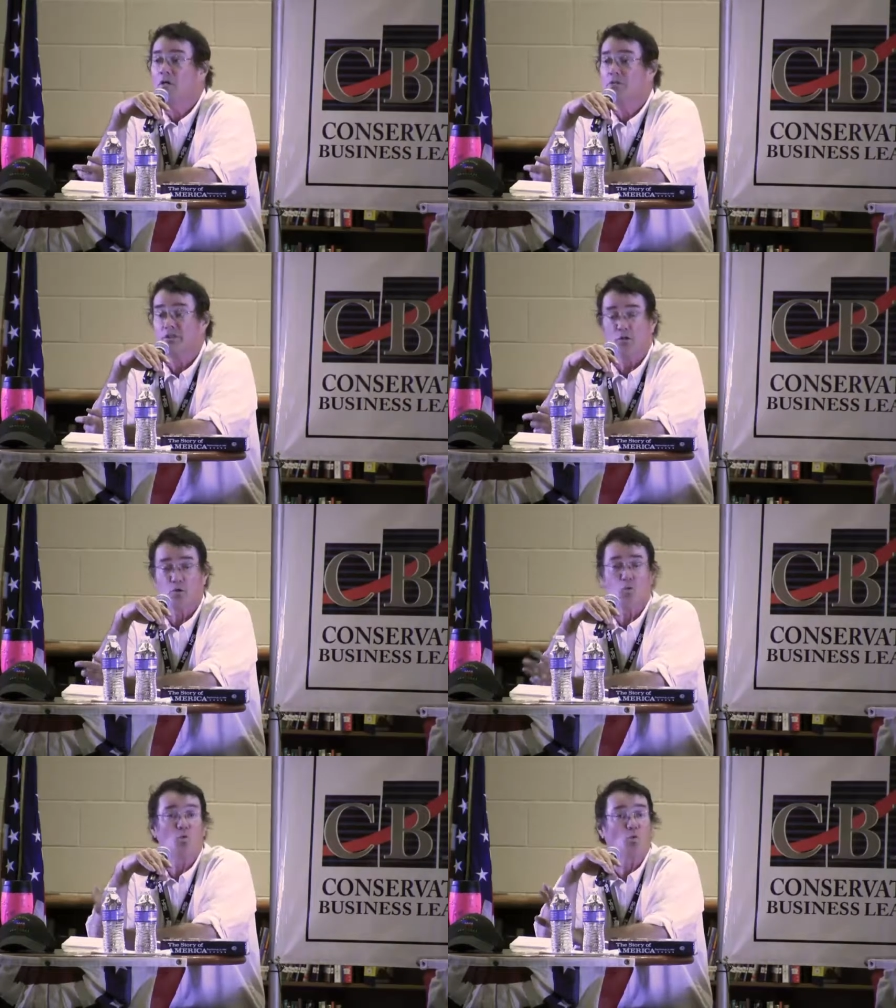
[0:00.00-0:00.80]

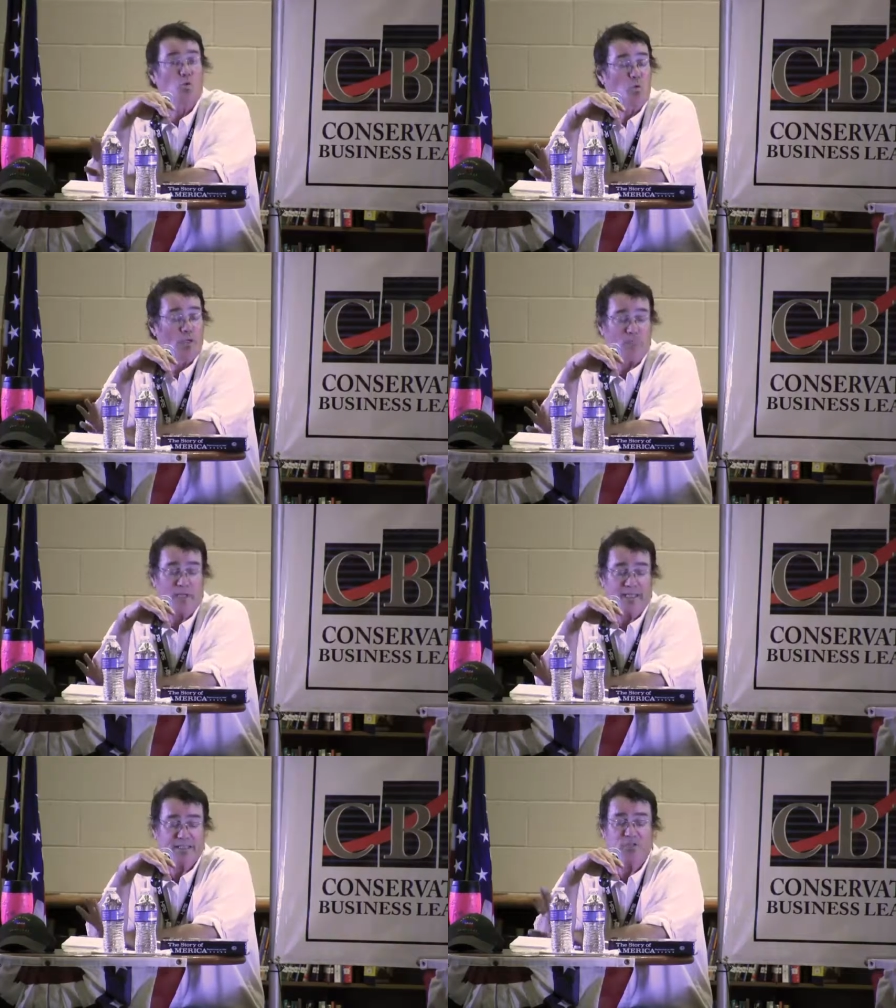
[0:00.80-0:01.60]
So when
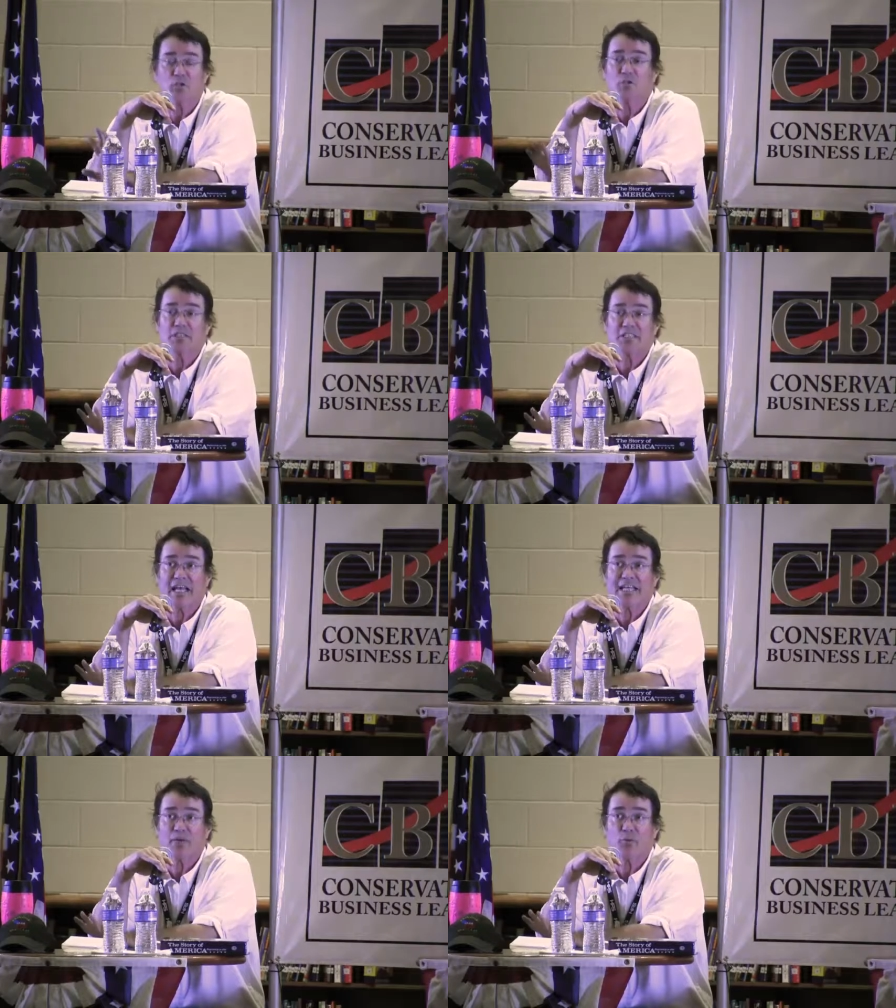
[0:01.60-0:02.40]
we
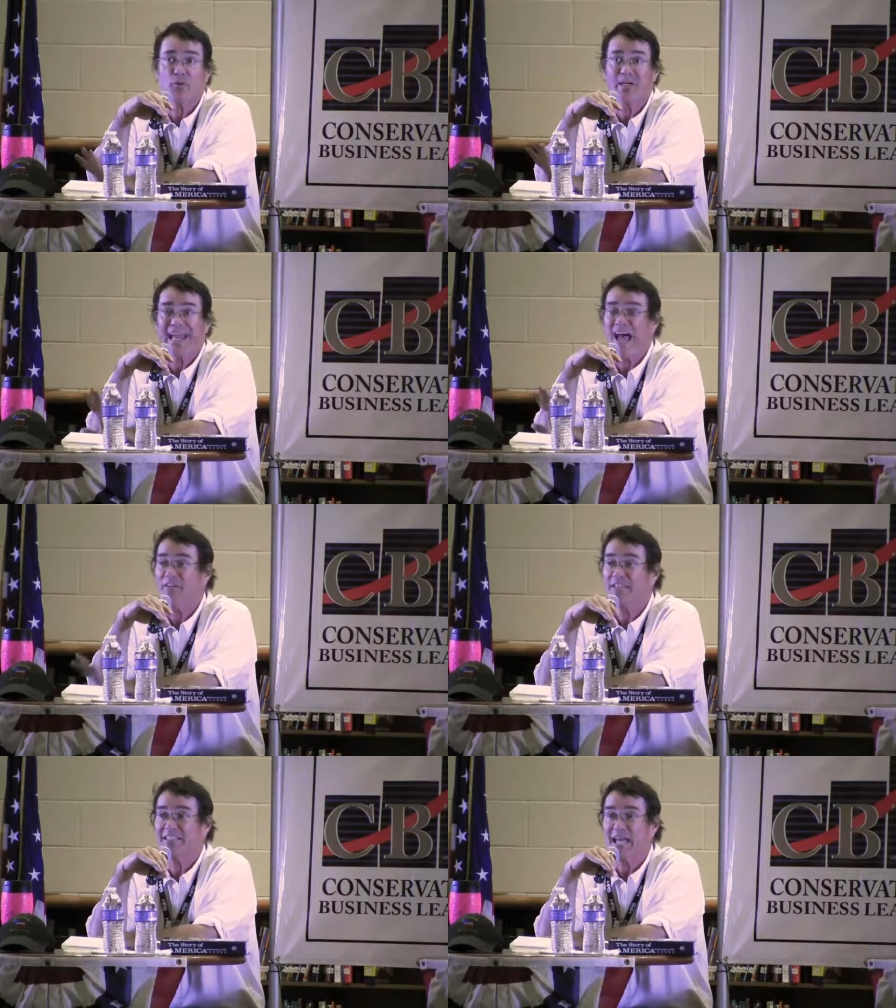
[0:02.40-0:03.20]
decided that we were going to
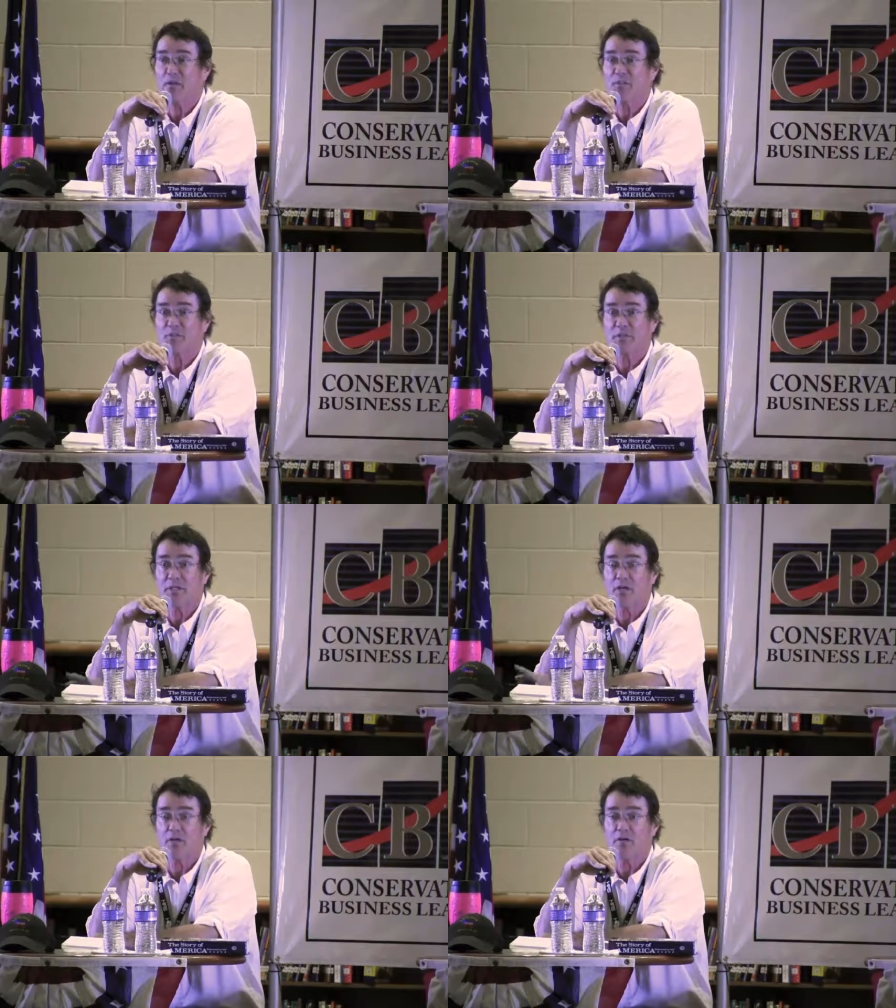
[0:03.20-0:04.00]
have an establishment
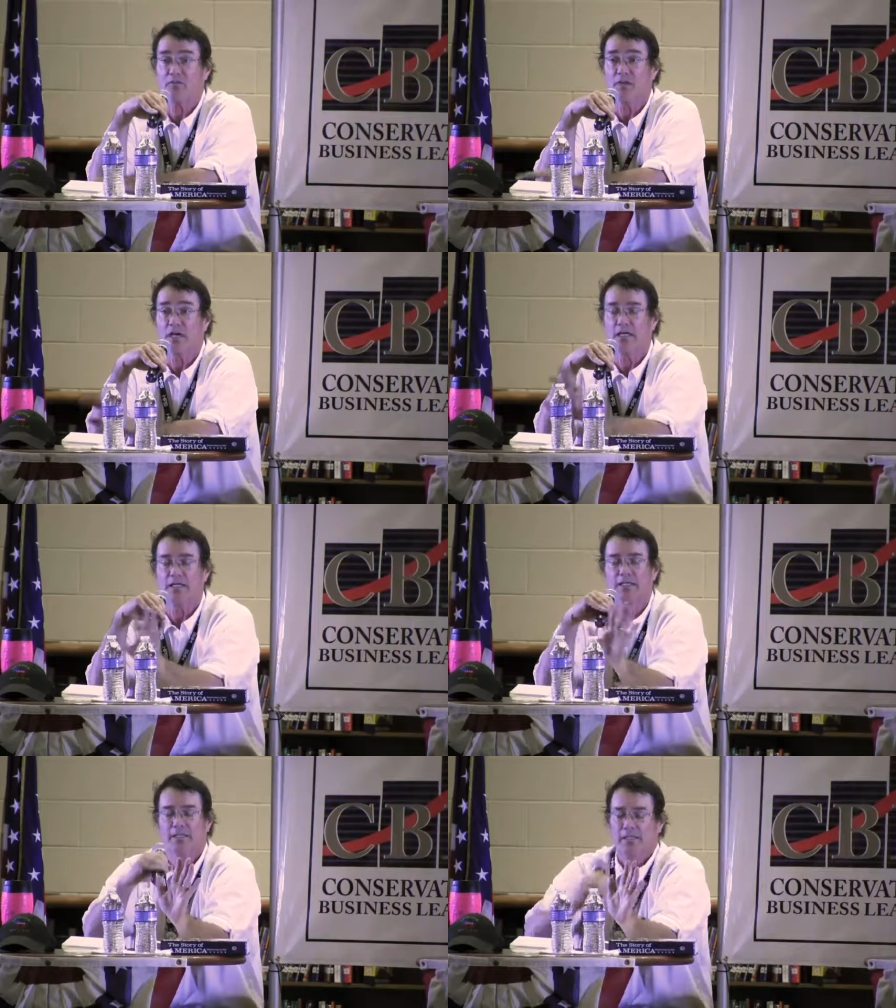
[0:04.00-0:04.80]
of
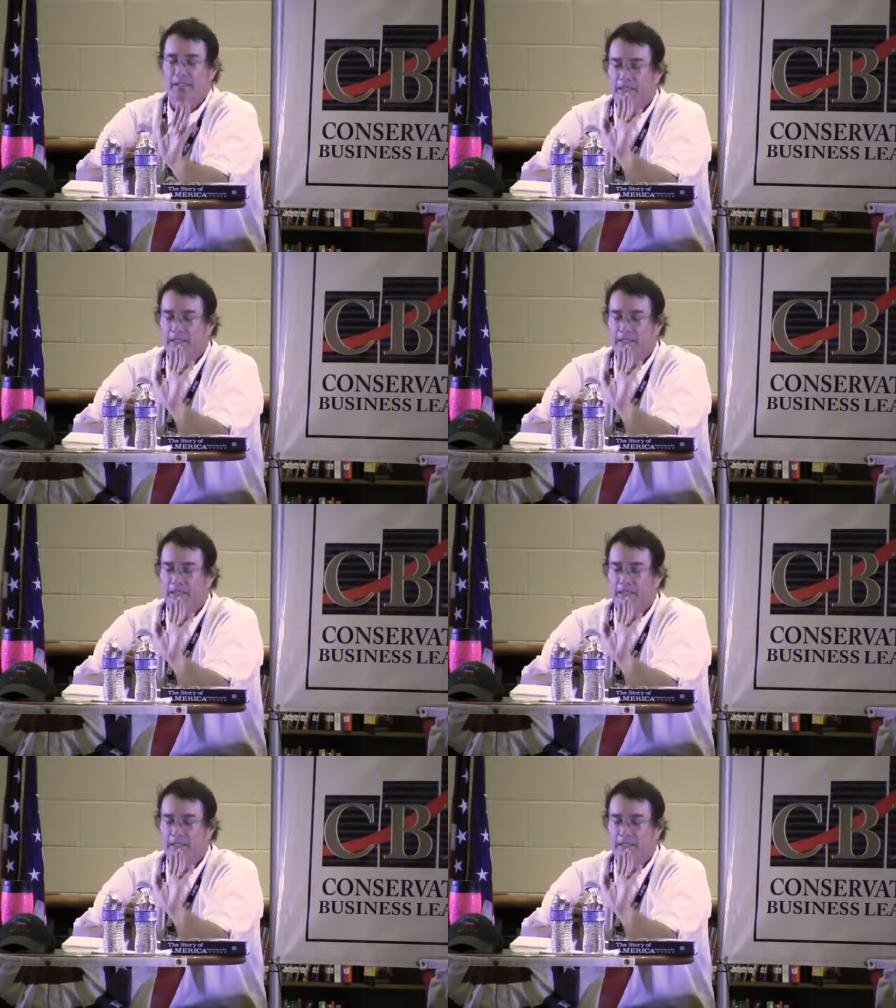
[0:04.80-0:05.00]
uh,